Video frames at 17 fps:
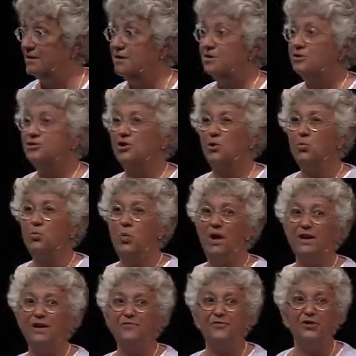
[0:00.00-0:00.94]
So
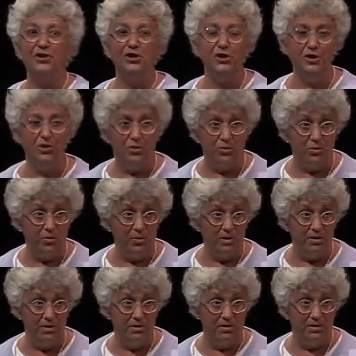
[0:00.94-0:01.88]
what if you
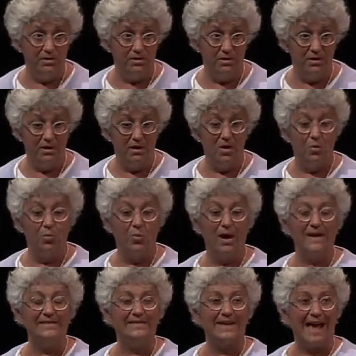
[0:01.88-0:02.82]

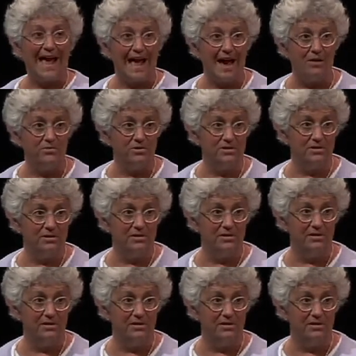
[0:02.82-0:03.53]
went out